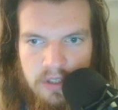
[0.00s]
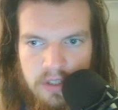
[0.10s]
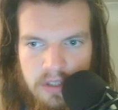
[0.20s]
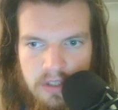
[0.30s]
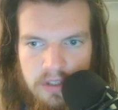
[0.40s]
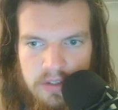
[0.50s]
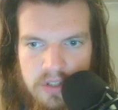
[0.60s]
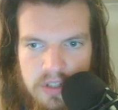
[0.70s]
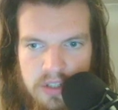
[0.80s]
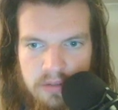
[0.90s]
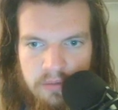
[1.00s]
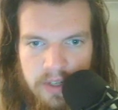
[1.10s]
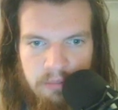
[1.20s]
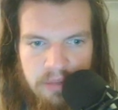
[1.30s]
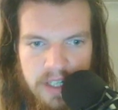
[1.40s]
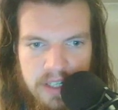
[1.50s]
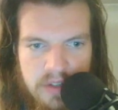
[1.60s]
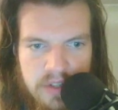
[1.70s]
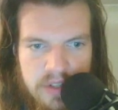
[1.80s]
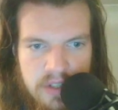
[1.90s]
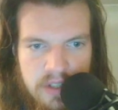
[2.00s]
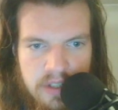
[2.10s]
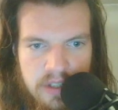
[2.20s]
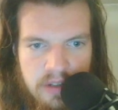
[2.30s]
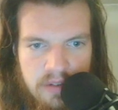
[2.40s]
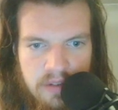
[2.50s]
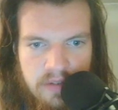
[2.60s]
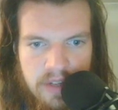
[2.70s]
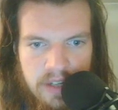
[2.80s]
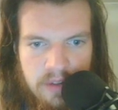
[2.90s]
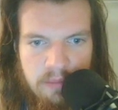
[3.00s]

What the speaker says: Arch, red bricks. Very